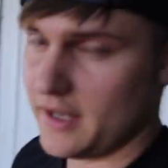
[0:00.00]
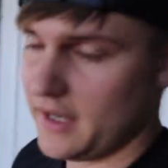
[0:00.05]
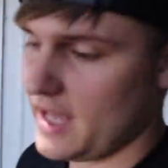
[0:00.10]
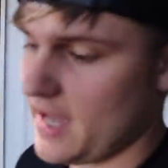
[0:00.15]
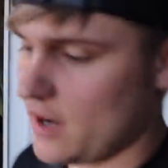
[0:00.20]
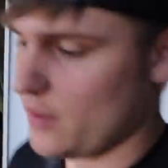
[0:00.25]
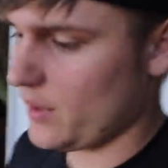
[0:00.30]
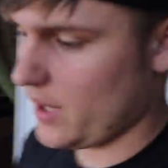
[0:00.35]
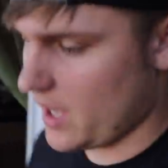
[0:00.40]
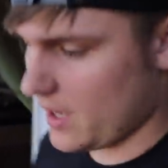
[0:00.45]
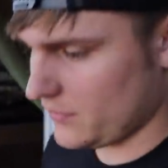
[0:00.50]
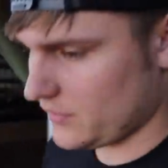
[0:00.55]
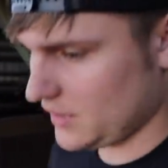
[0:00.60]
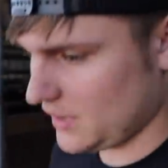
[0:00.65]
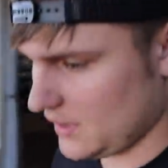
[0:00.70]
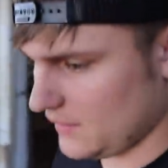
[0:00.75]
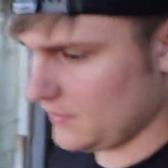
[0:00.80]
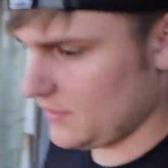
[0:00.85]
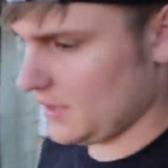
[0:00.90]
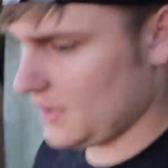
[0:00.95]
And now we have to
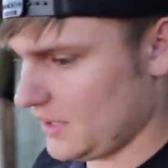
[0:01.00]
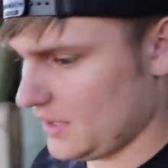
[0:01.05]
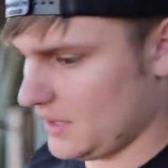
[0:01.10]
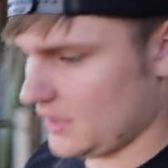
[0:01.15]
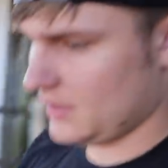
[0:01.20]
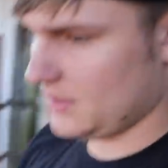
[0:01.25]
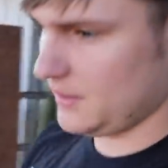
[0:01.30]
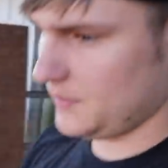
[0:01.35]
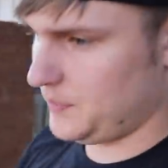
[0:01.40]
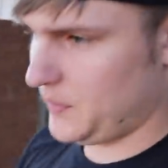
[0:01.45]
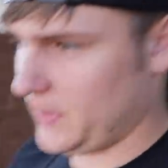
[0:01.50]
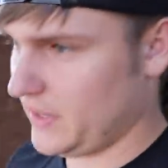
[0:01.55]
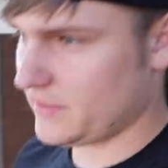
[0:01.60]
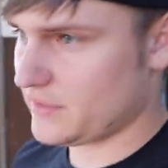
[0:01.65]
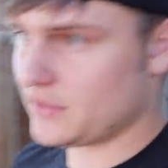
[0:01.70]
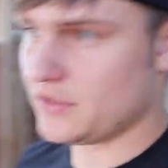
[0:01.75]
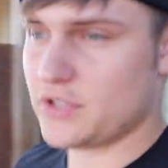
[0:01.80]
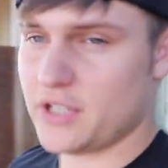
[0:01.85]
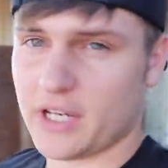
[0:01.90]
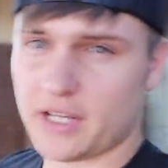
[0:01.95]
give the pigs
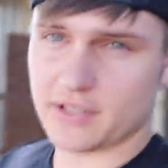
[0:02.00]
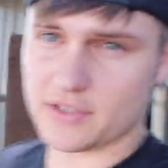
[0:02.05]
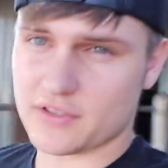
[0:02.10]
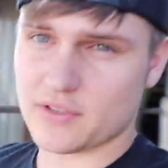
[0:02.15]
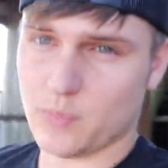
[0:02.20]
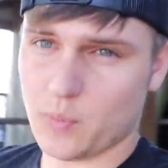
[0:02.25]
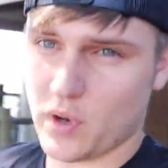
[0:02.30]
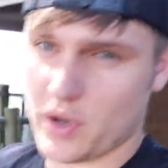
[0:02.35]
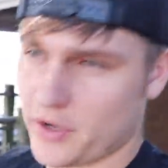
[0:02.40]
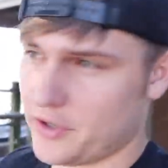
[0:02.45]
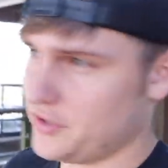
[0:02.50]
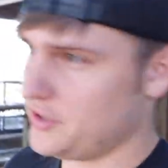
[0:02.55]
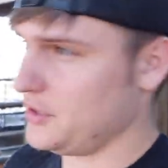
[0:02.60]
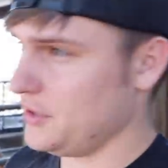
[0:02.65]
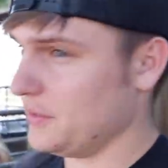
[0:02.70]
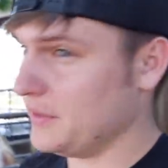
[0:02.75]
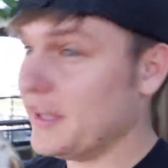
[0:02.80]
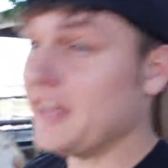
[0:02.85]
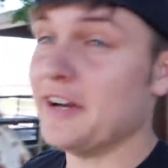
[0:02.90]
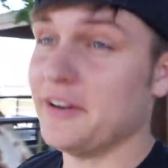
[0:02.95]
and chickens some water
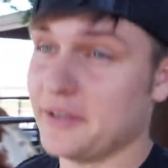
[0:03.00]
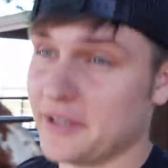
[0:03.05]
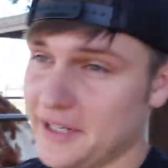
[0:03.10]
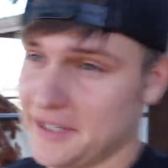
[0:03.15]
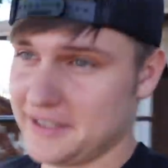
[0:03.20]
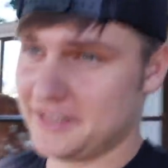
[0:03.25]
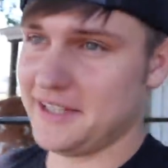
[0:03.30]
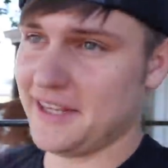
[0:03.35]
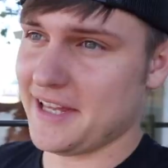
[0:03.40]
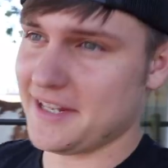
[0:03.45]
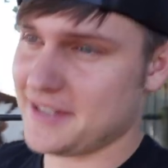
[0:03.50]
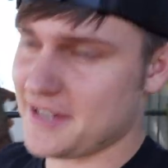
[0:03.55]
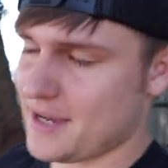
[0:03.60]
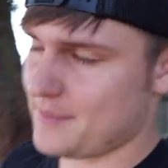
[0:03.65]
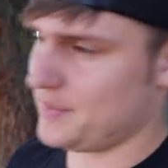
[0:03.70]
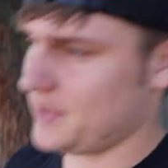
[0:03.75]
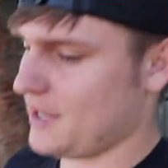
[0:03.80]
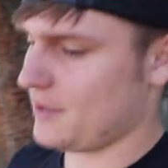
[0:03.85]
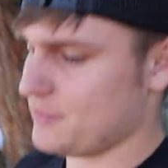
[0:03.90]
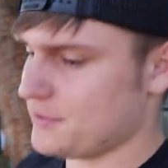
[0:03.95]
too, and then I'll get into that
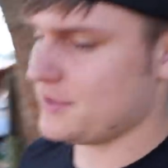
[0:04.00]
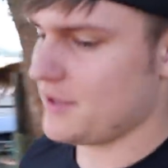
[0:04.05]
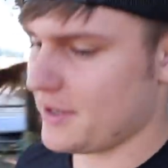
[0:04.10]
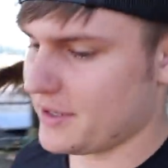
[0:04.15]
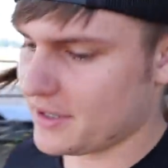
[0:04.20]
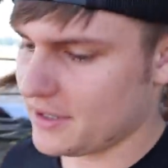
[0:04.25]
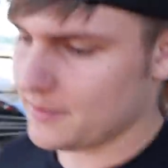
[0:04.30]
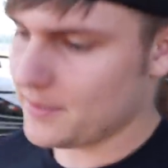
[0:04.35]
topic I was talking